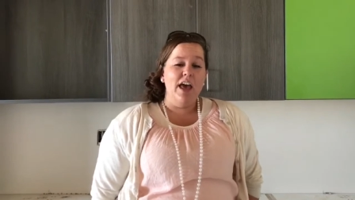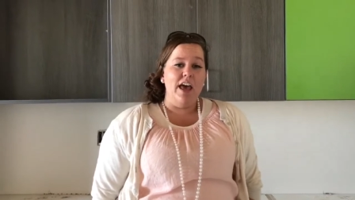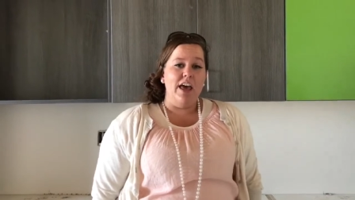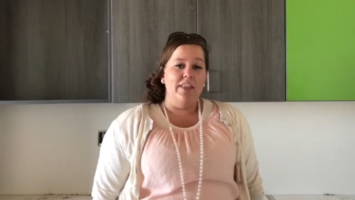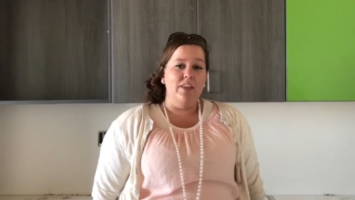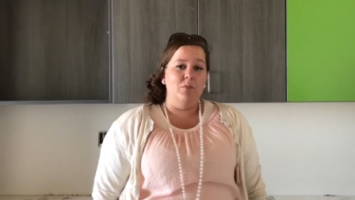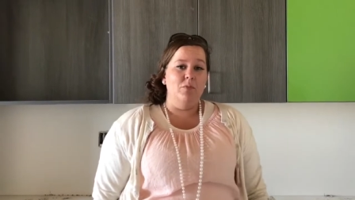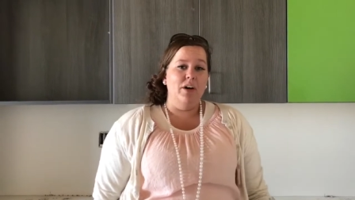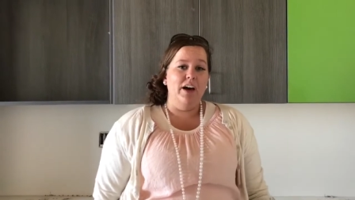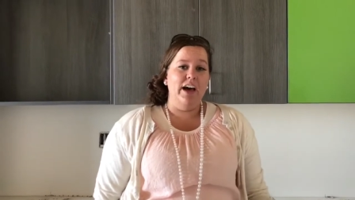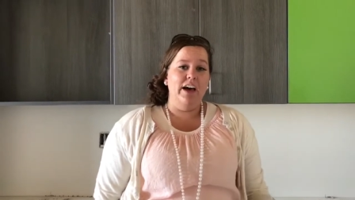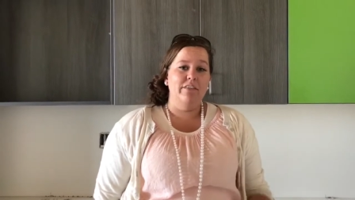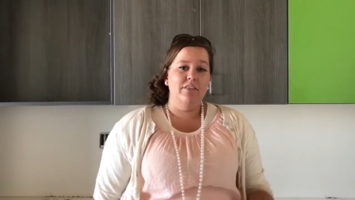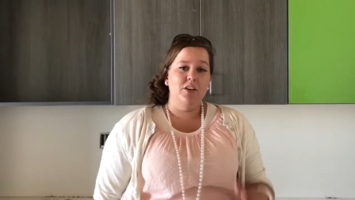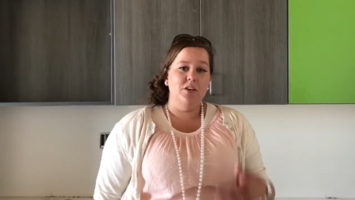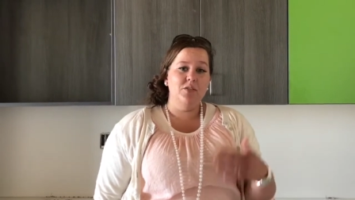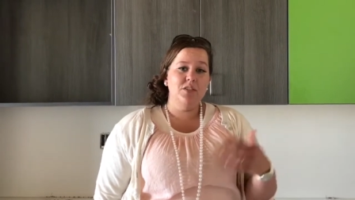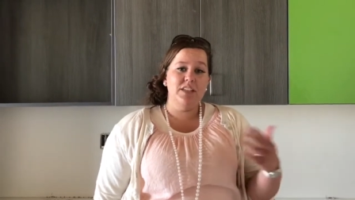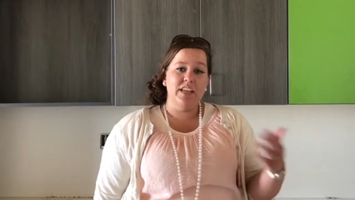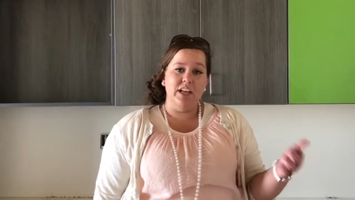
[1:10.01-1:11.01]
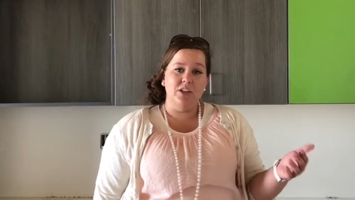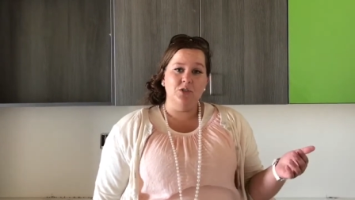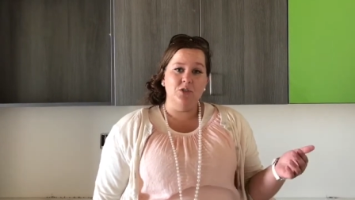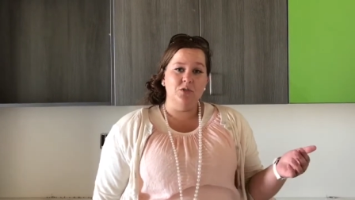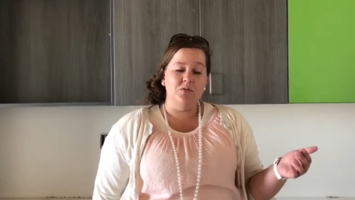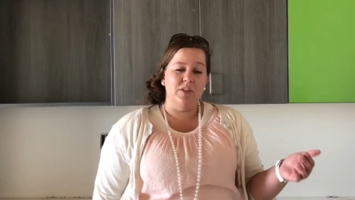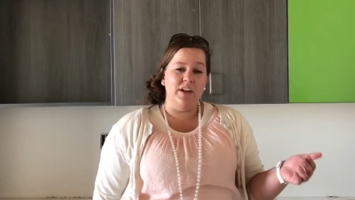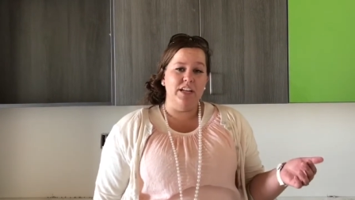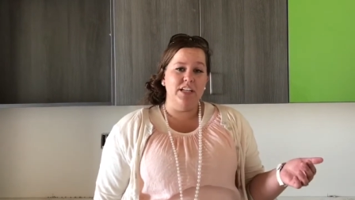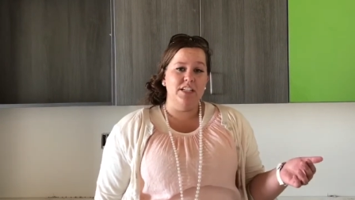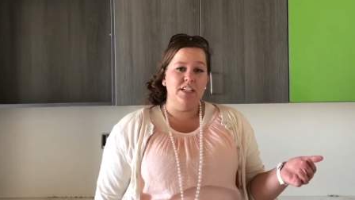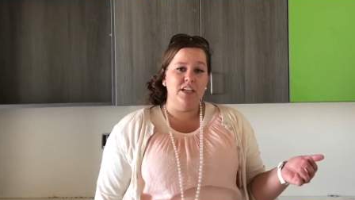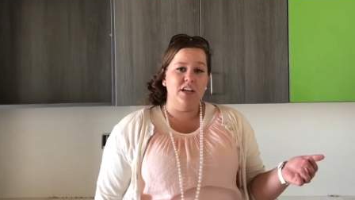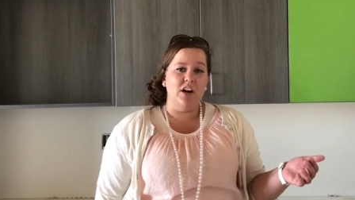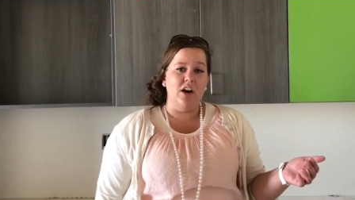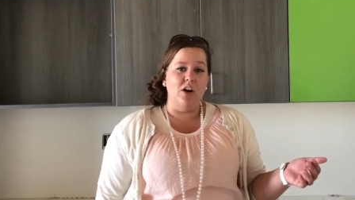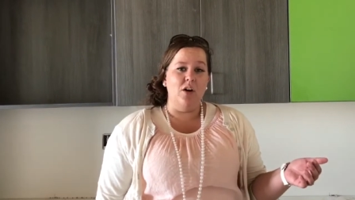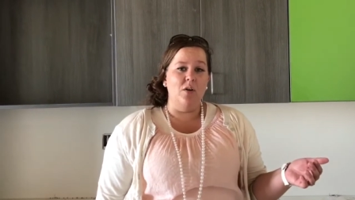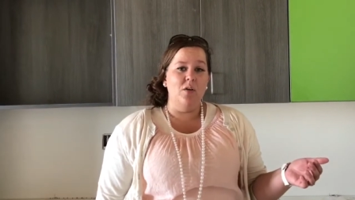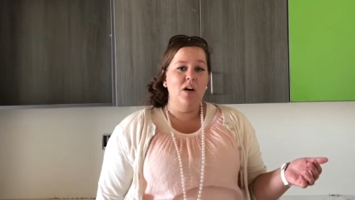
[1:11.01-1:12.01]
and then we'll have those schedules ready to
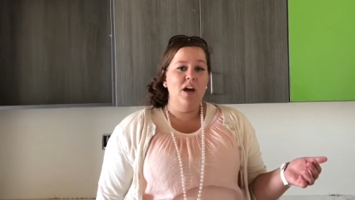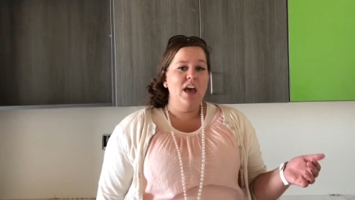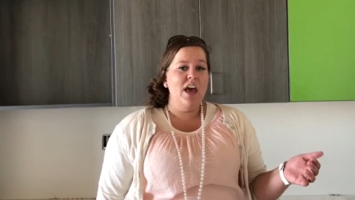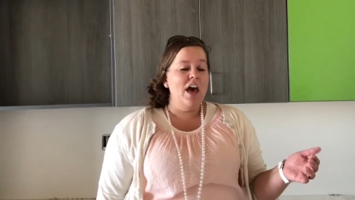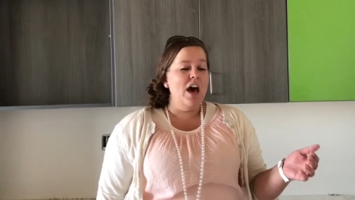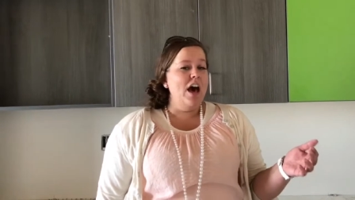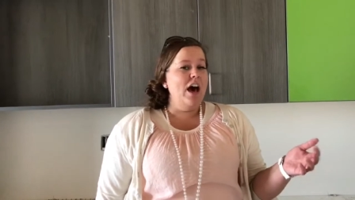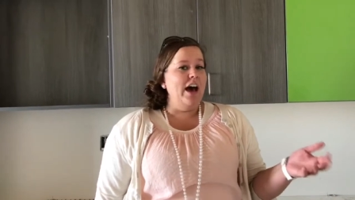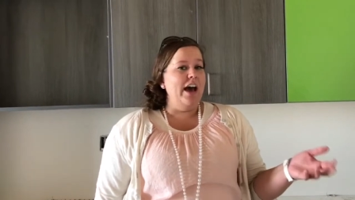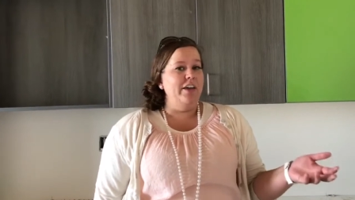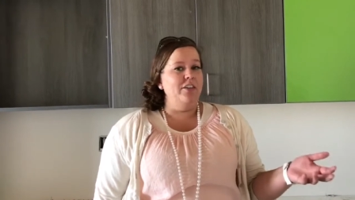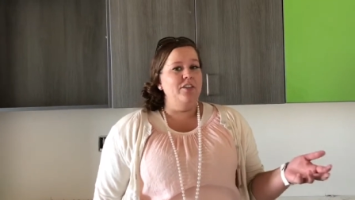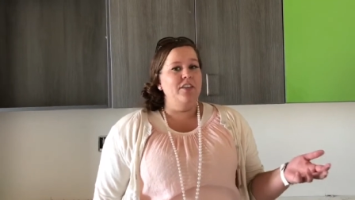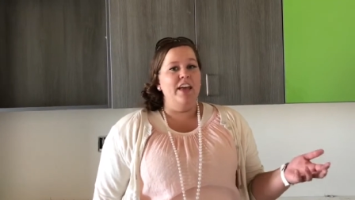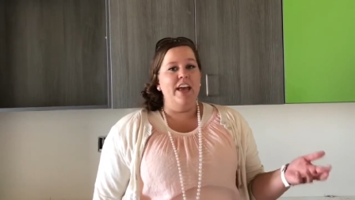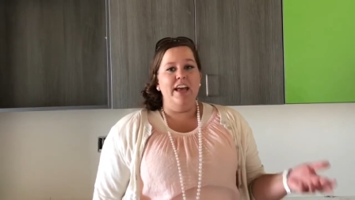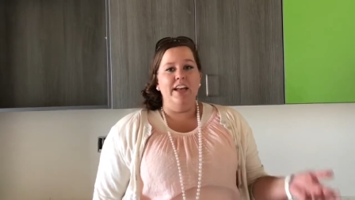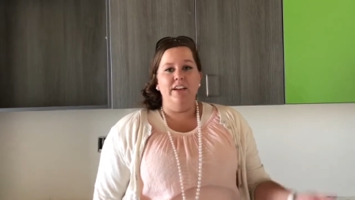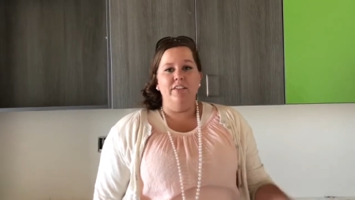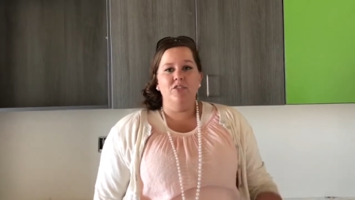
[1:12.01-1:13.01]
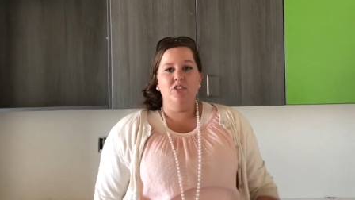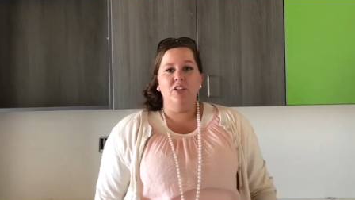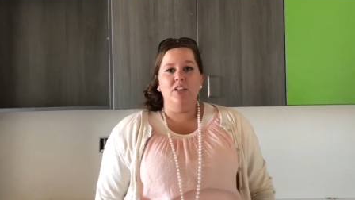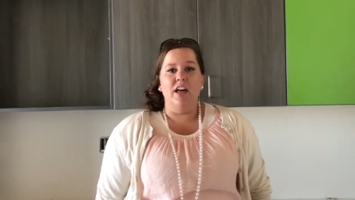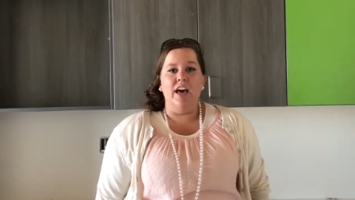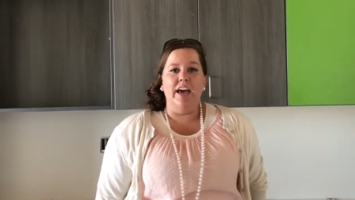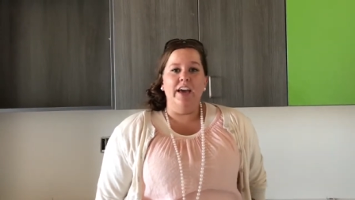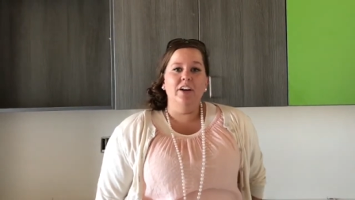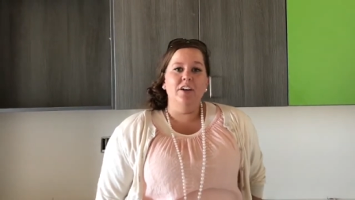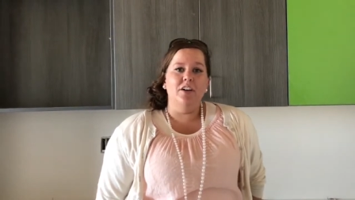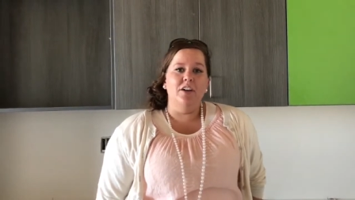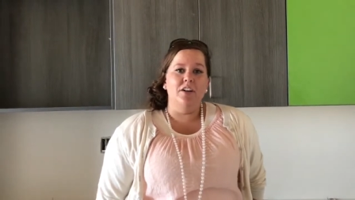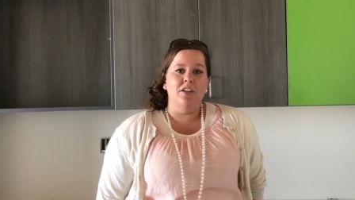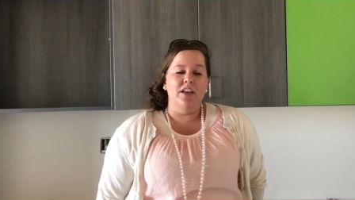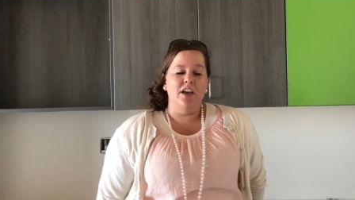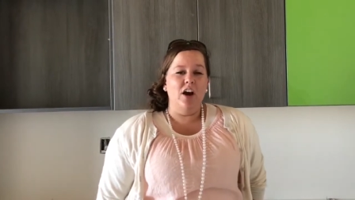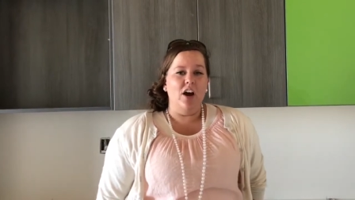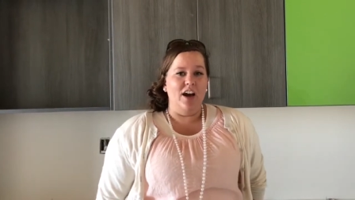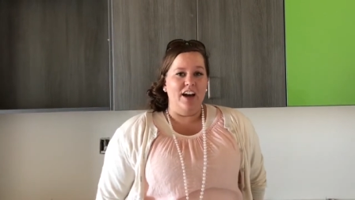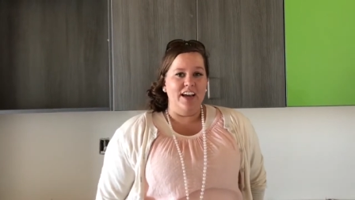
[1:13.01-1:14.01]
go either the end of July or
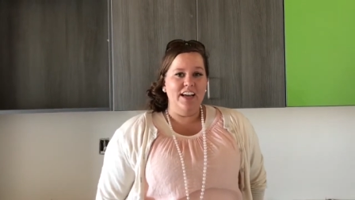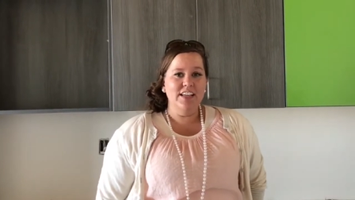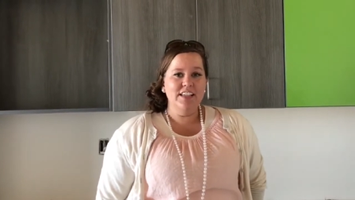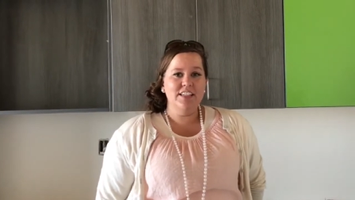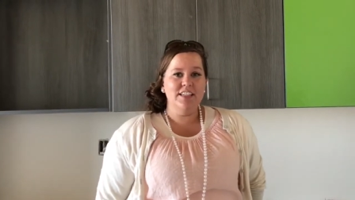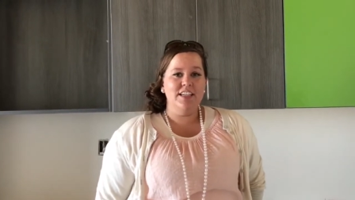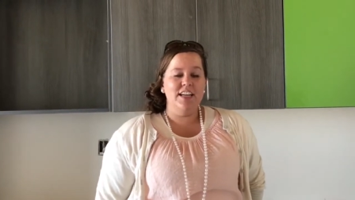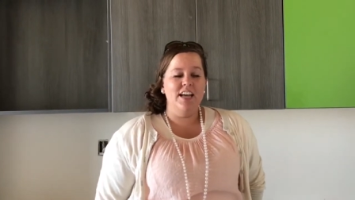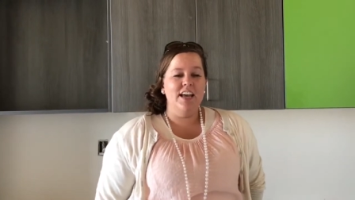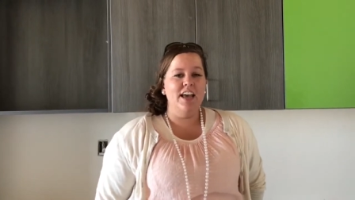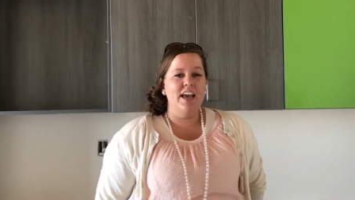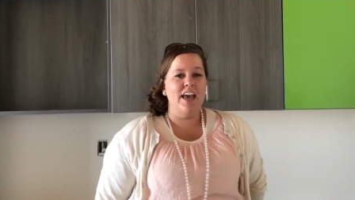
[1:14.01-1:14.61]
early August.